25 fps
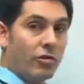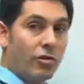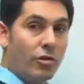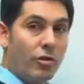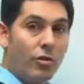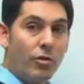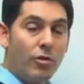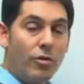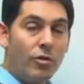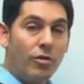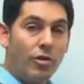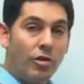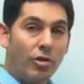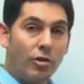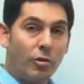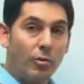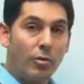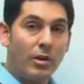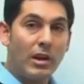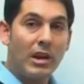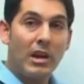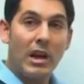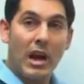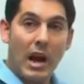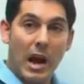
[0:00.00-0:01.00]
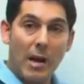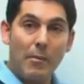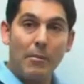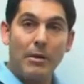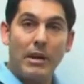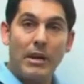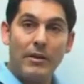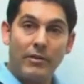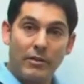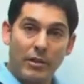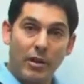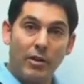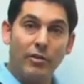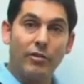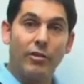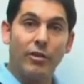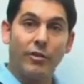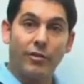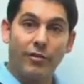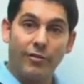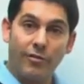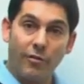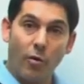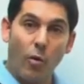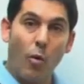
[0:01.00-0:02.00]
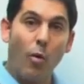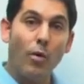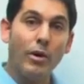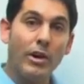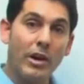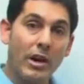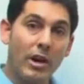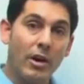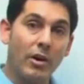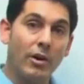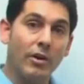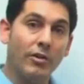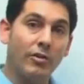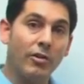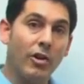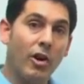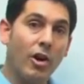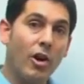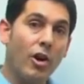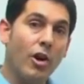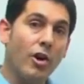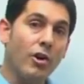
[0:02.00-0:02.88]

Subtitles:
2, 3, I believe close to 4 years,